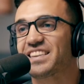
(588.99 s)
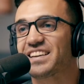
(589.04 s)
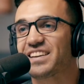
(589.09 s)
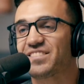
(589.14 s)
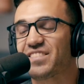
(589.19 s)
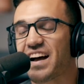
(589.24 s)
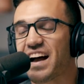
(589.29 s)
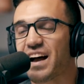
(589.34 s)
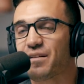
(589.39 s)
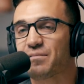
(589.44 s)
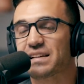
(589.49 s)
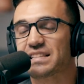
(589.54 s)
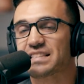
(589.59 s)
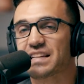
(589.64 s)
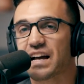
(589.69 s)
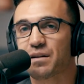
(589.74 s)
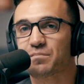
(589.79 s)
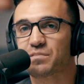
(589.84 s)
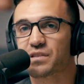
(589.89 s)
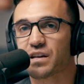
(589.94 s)
think about how many
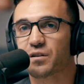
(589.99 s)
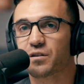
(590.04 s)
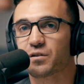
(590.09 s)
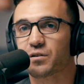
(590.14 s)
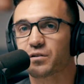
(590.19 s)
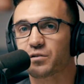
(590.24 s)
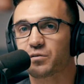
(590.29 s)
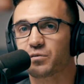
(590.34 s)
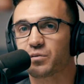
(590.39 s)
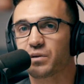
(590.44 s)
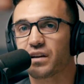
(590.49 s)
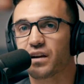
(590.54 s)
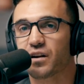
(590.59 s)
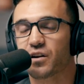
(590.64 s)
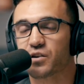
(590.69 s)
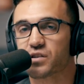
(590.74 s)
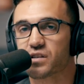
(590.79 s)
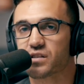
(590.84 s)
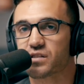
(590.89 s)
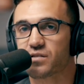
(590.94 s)
times that we
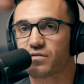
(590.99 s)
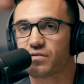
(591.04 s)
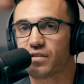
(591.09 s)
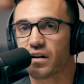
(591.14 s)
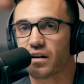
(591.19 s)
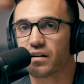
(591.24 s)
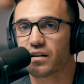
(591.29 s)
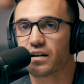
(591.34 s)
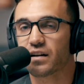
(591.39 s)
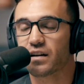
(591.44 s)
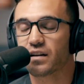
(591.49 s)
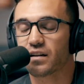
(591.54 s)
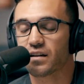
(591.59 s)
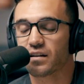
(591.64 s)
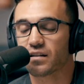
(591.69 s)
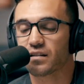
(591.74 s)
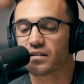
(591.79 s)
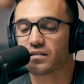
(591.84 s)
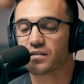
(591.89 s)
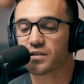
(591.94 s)
are just
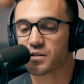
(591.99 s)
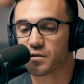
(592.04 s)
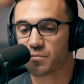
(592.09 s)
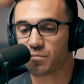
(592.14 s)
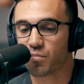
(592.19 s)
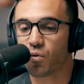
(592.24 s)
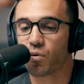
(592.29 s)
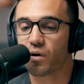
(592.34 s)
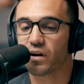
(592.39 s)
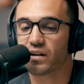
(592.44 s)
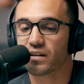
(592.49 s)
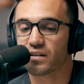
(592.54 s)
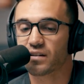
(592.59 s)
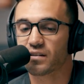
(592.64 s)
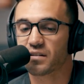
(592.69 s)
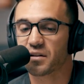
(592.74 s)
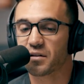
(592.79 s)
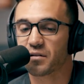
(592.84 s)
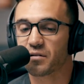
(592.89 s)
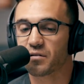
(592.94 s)
very
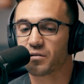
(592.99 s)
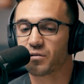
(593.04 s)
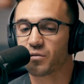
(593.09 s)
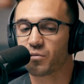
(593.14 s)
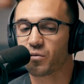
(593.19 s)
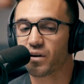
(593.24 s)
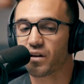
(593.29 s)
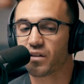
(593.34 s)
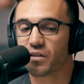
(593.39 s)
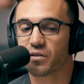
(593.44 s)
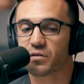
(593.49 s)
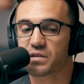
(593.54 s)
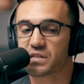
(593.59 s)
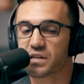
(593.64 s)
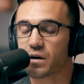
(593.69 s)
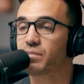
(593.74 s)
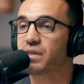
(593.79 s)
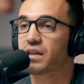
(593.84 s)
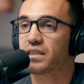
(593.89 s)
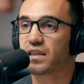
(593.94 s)
disappointed with
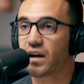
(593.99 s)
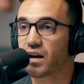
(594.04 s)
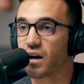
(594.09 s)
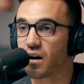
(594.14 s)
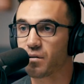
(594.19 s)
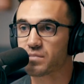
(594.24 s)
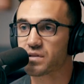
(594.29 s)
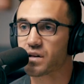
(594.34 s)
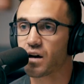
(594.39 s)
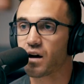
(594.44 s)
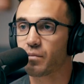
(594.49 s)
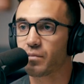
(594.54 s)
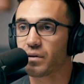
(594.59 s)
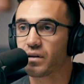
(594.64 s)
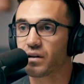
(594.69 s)
something that comes up.